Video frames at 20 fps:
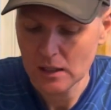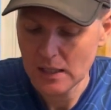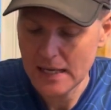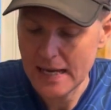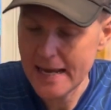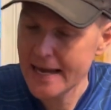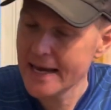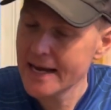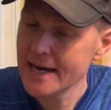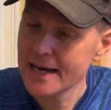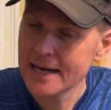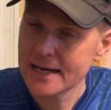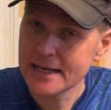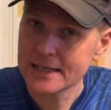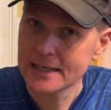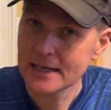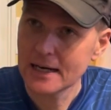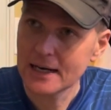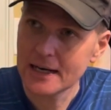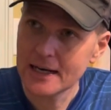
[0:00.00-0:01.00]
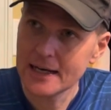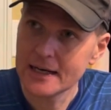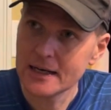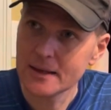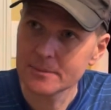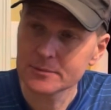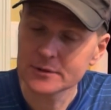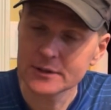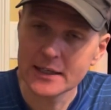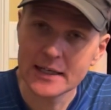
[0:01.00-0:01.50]
And I
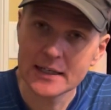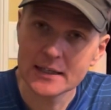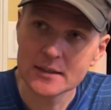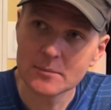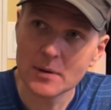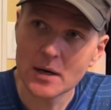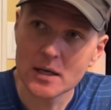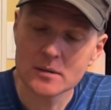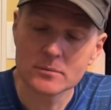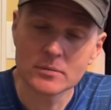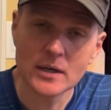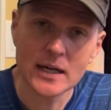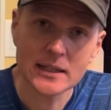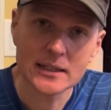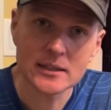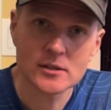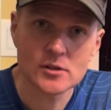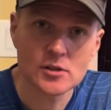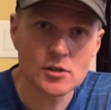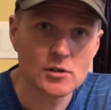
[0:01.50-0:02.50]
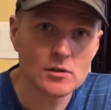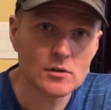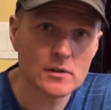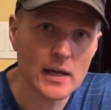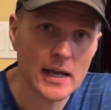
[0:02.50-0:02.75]
upgrade the bottom bracket to